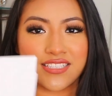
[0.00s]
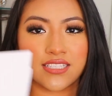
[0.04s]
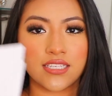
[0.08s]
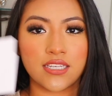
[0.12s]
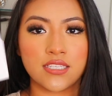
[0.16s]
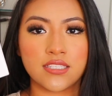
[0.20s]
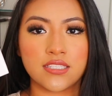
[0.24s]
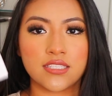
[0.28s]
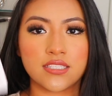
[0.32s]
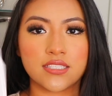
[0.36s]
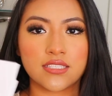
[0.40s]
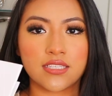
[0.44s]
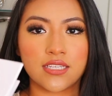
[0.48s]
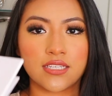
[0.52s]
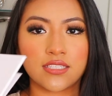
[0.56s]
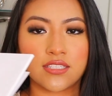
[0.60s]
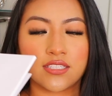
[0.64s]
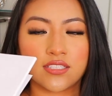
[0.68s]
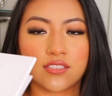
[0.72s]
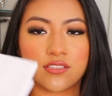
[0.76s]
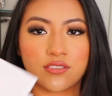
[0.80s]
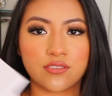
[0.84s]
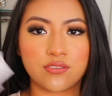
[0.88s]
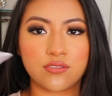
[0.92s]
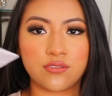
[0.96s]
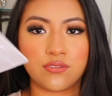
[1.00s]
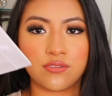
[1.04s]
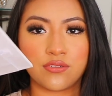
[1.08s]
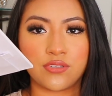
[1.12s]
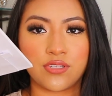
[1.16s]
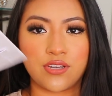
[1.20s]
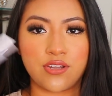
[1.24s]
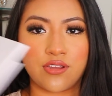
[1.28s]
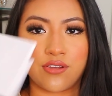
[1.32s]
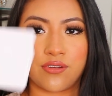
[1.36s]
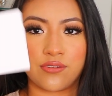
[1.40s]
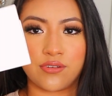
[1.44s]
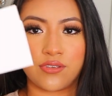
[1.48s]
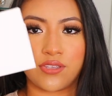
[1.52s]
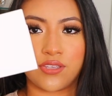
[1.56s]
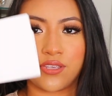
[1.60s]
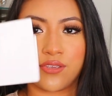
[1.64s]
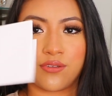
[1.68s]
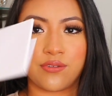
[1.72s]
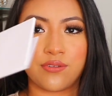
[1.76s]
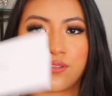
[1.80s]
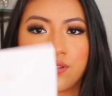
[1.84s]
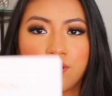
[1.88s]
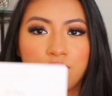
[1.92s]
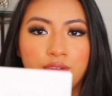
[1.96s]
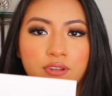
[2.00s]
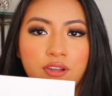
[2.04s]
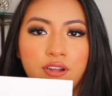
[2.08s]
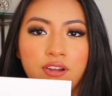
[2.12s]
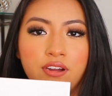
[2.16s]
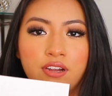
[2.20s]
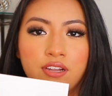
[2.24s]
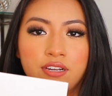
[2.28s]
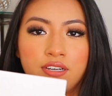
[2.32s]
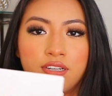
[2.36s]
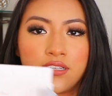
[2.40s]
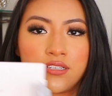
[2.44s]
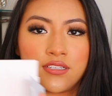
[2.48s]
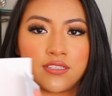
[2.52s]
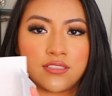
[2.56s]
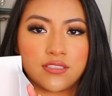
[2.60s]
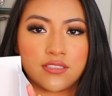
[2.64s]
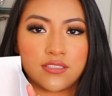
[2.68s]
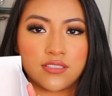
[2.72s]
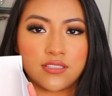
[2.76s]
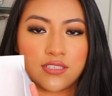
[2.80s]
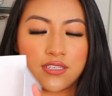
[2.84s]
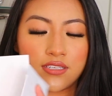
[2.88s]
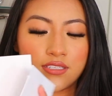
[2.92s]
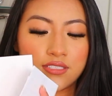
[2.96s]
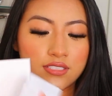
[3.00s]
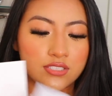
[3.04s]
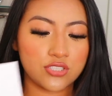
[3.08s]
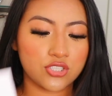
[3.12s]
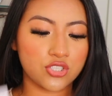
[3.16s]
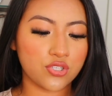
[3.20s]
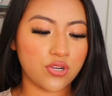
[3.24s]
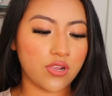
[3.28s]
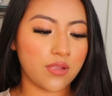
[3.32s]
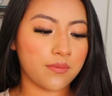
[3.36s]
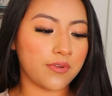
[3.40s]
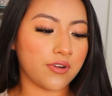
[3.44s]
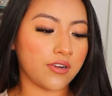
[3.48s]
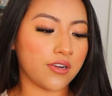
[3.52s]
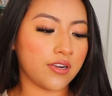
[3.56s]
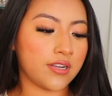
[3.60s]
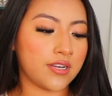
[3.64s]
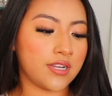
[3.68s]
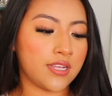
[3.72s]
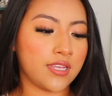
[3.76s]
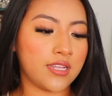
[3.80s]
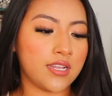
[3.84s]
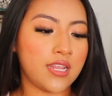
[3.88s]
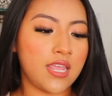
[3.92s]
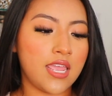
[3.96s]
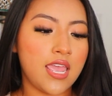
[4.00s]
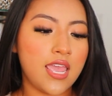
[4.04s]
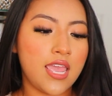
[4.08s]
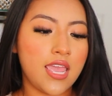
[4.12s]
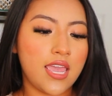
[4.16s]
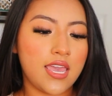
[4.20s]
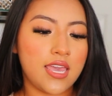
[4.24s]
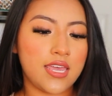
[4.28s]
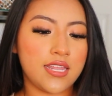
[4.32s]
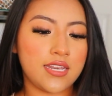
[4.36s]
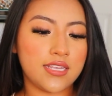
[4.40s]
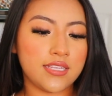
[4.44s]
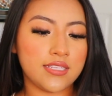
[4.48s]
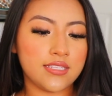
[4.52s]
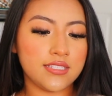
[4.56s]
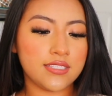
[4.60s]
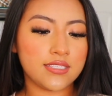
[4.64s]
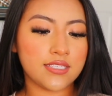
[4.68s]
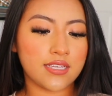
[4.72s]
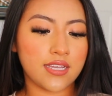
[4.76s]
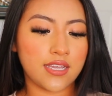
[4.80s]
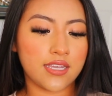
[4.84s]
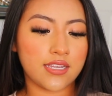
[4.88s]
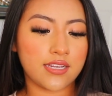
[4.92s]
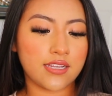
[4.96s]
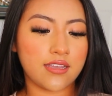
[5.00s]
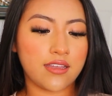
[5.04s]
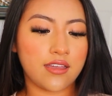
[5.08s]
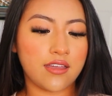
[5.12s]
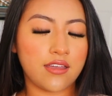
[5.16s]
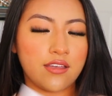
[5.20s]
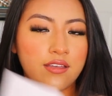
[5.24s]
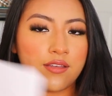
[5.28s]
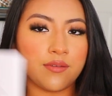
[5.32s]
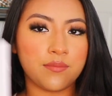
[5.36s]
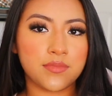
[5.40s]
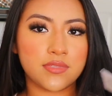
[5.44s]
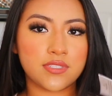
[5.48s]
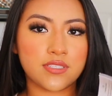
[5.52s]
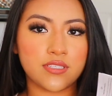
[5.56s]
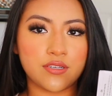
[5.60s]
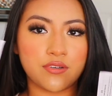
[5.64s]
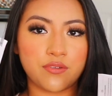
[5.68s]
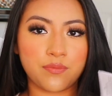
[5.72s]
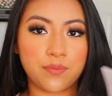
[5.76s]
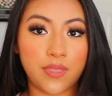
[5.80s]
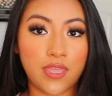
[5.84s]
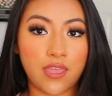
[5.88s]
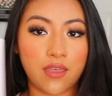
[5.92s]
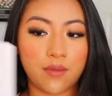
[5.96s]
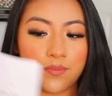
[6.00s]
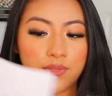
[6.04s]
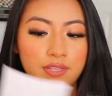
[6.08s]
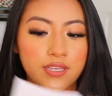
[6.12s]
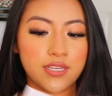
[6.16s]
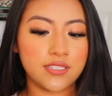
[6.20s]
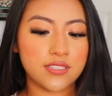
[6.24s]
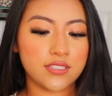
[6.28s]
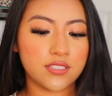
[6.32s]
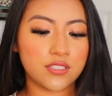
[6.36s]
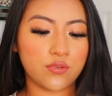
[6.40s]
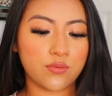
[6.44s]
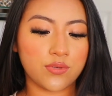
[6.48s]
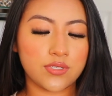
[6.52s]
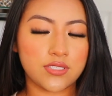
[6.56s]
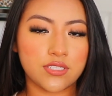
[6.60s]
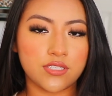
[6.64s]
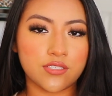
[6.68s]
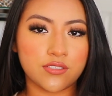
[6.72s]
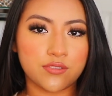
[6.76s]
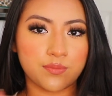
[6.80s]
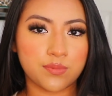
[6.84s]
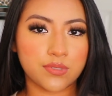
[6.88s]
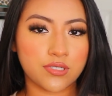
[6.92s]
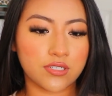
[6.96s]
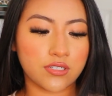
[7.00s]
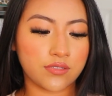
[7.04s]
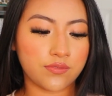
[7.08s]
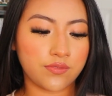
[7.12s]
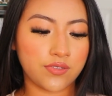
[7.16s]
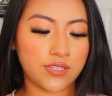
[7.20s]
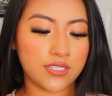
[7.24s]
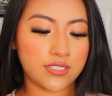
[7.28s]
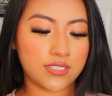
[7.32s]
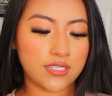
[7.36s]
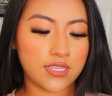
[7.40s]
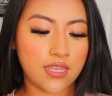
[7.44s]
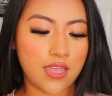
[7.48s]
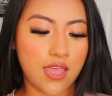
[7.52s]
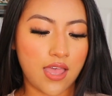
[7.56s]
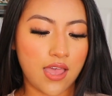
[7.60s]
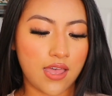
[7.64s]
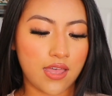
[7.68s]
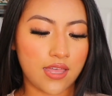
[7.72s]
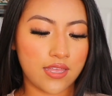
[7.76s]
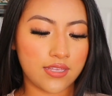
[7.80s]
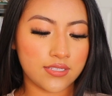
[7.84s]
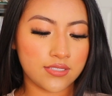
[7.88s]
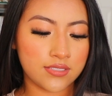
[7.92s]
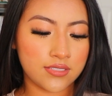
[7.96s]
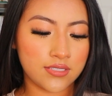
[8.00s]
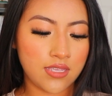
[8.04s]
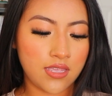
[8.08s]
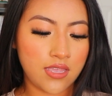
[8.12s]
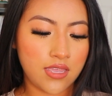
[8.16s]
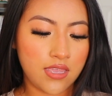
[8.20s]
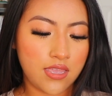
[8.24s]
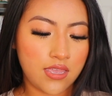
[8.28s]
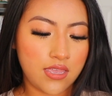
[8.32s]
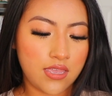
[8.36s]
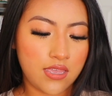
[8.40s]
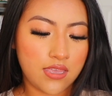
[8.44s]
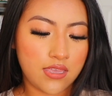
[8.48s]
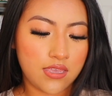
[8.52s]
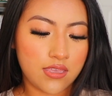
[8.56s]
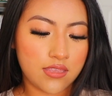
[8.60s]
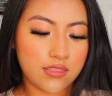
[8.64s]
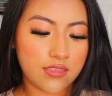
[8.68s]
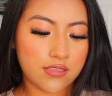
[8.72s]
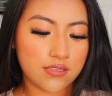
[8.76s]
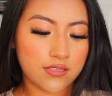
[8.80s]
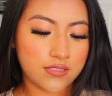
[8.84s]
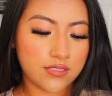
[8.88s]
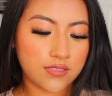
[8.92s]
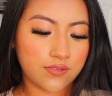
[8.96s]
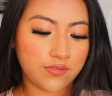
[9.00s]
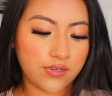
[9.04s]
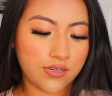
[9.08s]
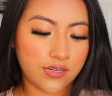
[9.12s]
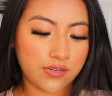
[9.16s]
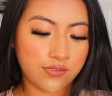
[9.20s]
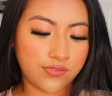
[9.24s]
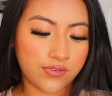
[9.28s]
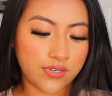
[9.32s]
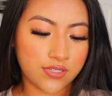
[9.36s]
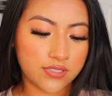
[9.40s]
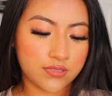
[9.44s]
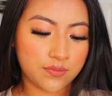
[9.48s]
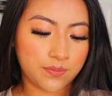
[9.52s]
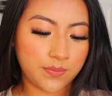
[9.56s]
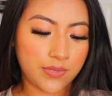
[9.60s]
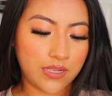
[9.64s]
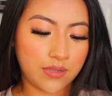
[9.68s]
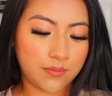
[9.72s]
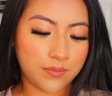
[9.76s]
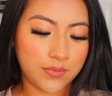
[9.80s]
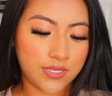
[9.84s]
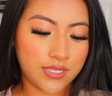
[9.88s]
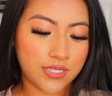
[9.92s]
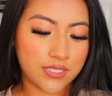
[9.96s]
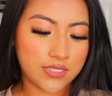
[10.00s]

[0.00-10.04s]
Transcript: It's like this little, you know, cute little card, and it says Drybar on it, and inside comes little pamphlets, which is perfect. It has, this is the very first pamphlet.